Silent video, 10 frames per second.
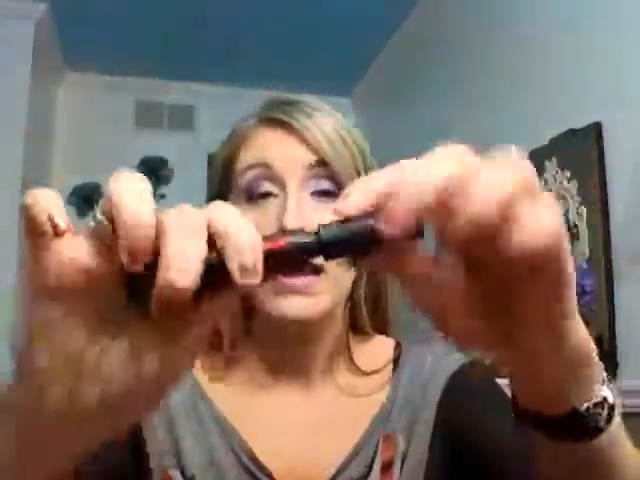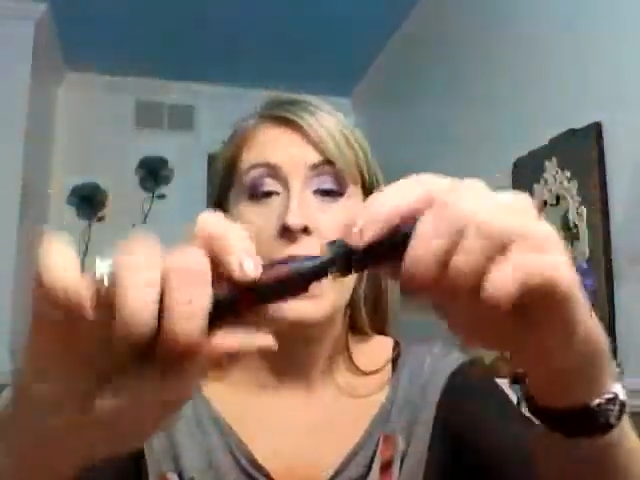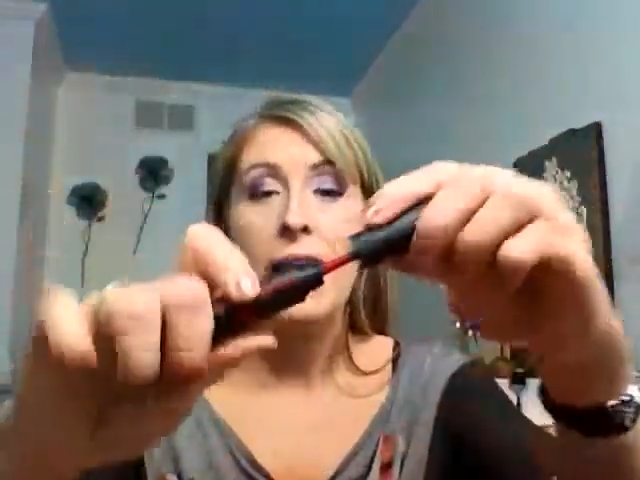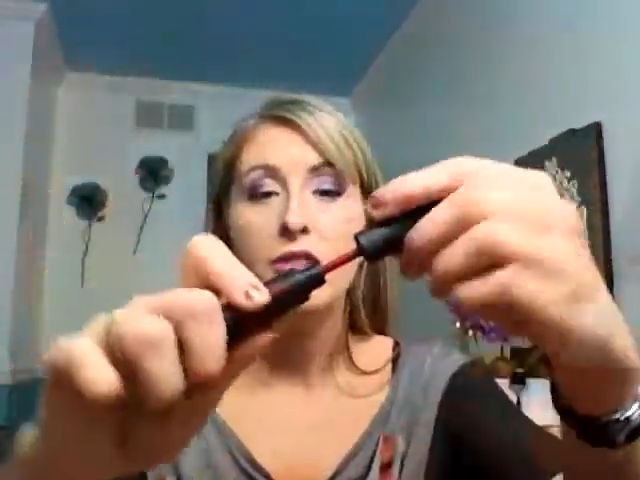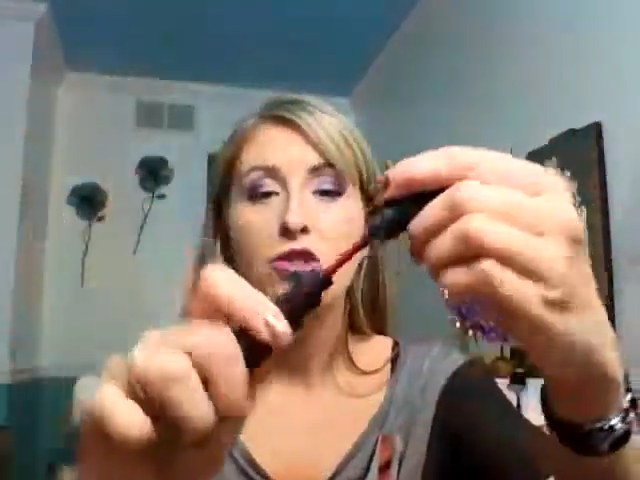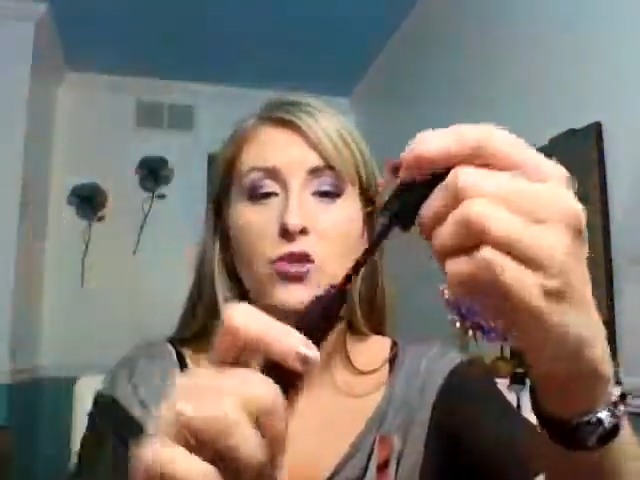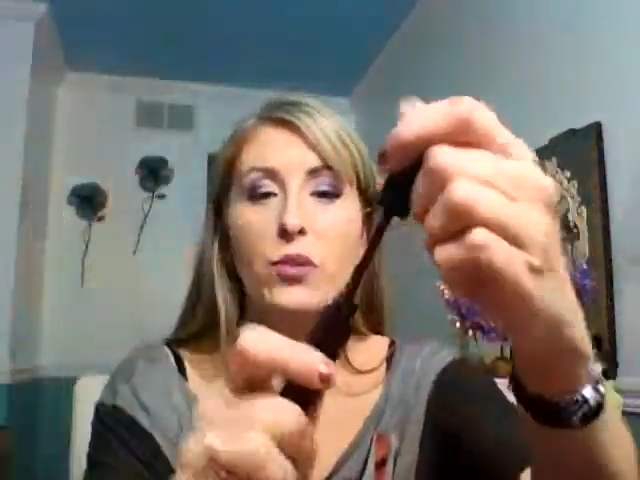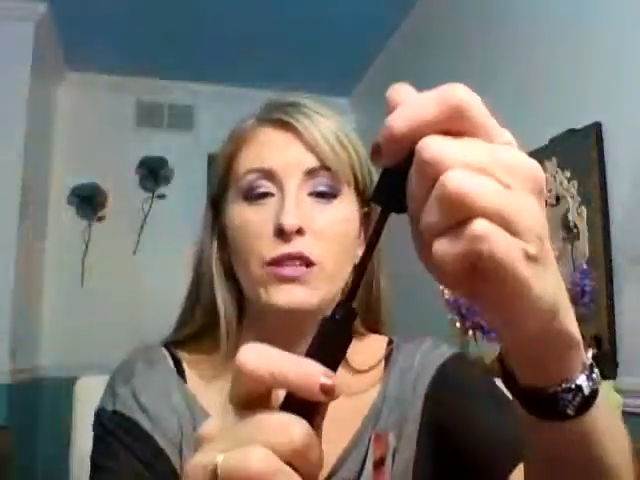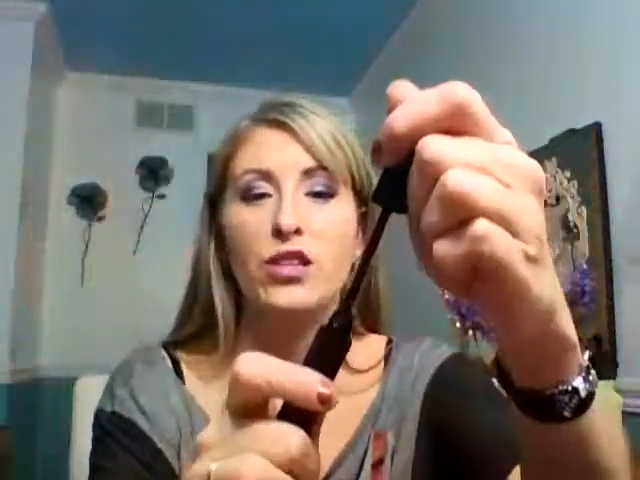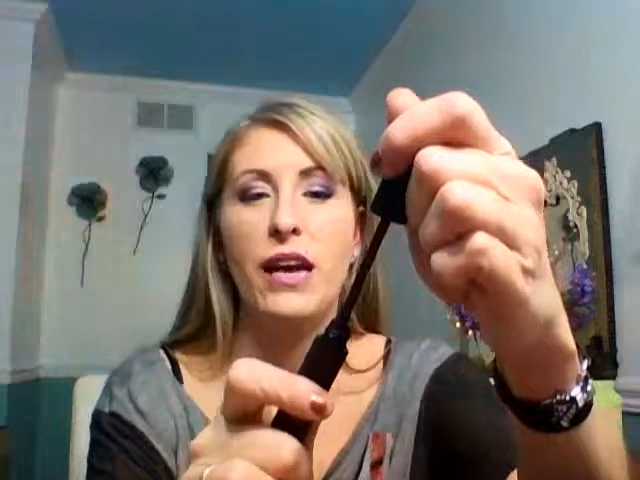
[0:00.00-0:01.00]
Lash,
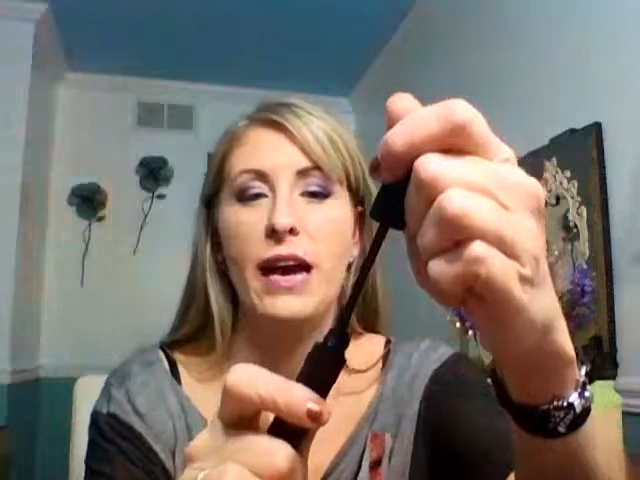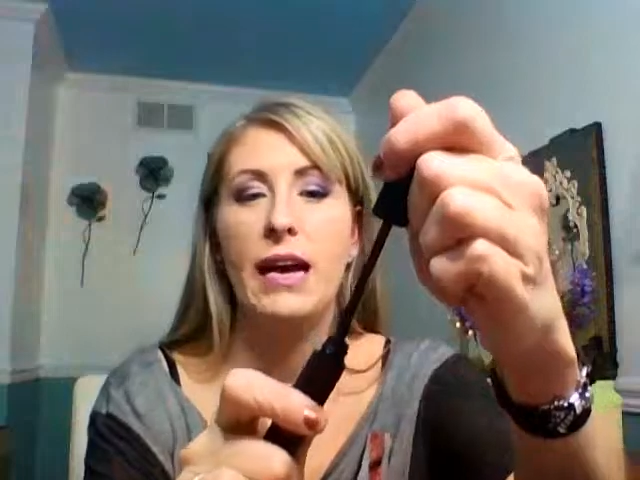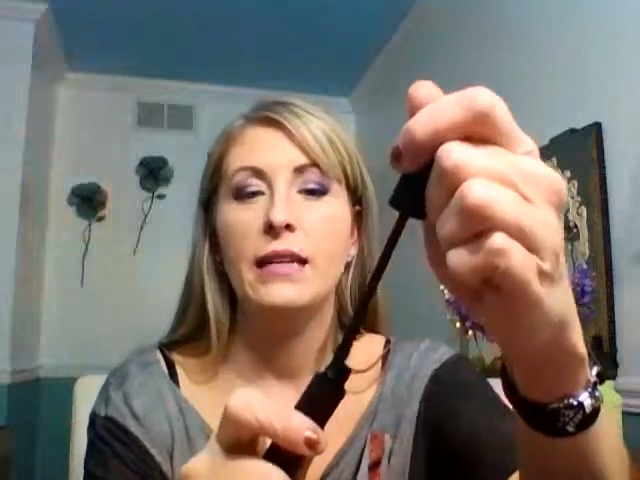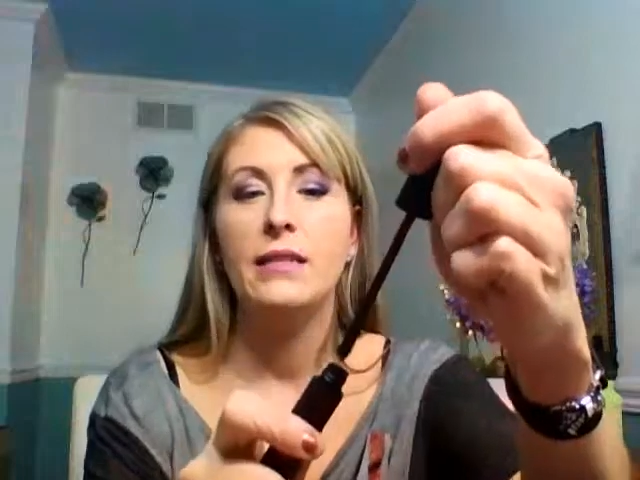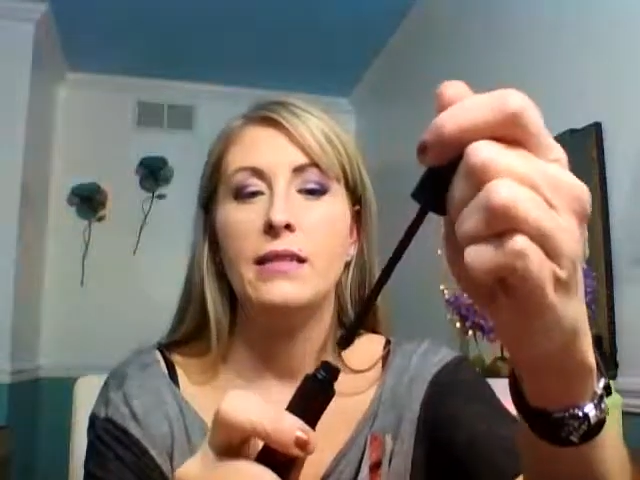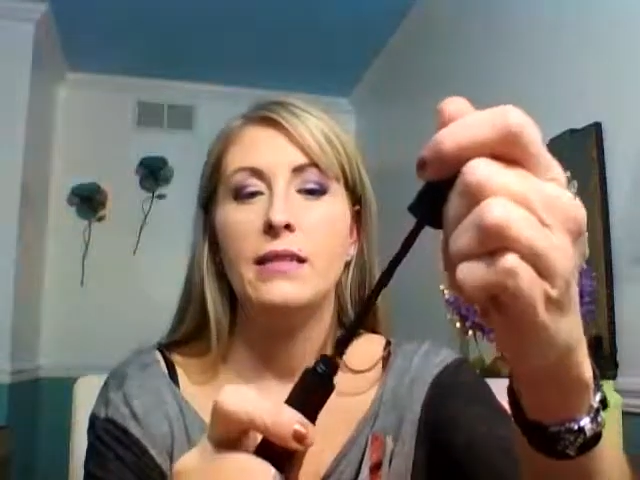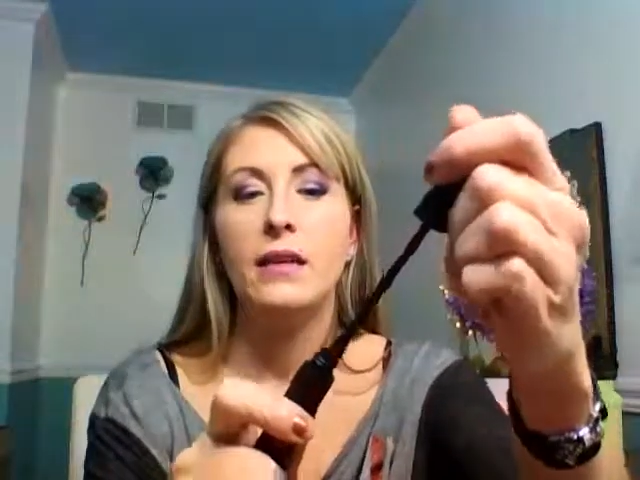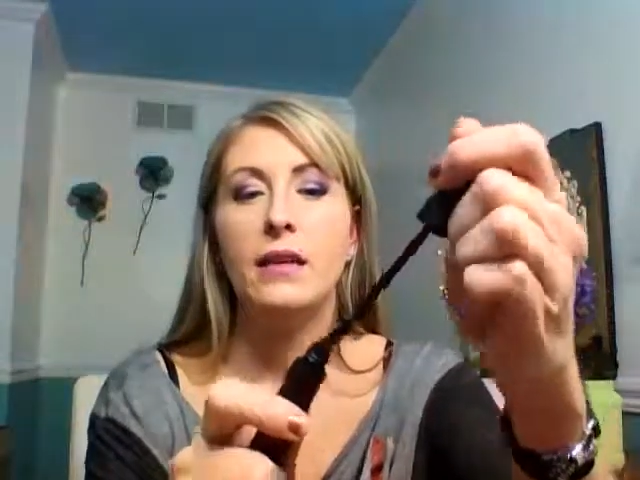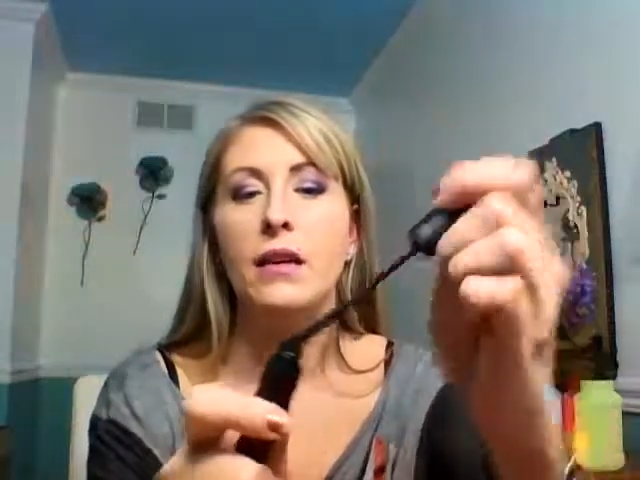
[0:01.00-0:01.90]
which has